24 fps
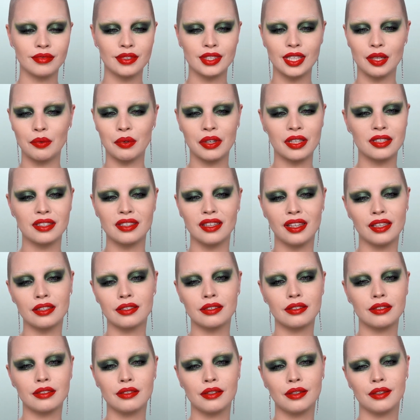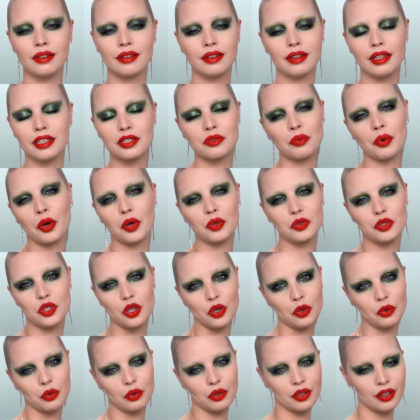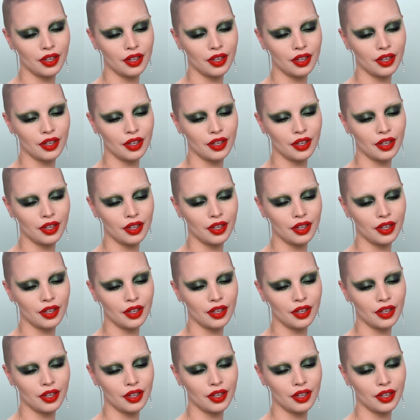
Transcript: See, because this won't do.